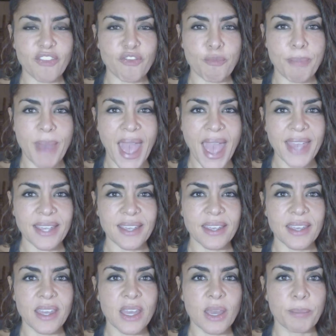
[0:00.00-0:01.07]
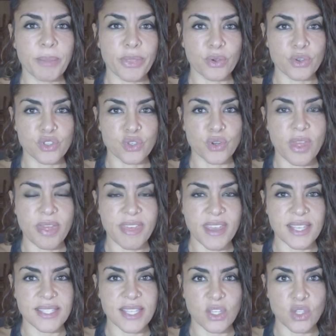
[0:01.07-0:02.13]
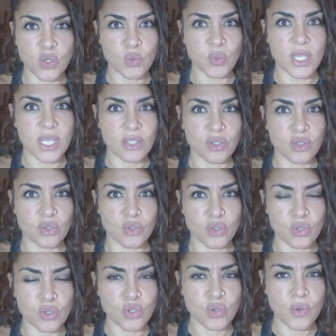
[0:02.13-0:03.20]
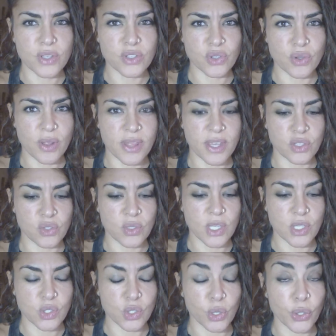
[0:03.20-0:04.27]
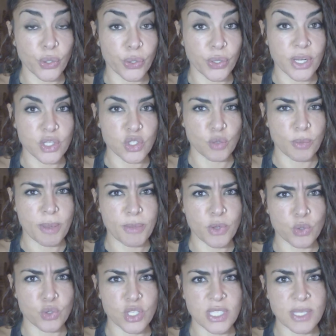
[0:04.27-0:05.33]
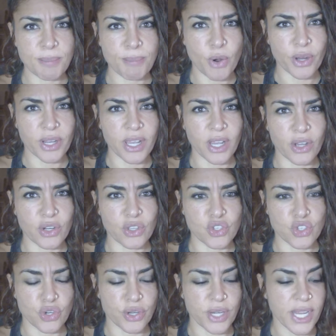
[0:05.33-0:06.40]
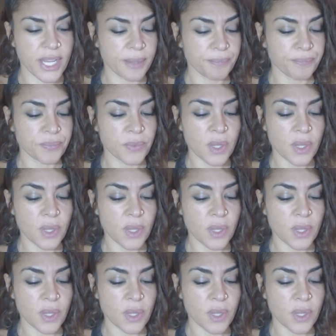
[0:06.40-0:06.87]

life back, but there are certain things that you need to do and certain things you need to learn. And so maybe you're just embarking on a journey,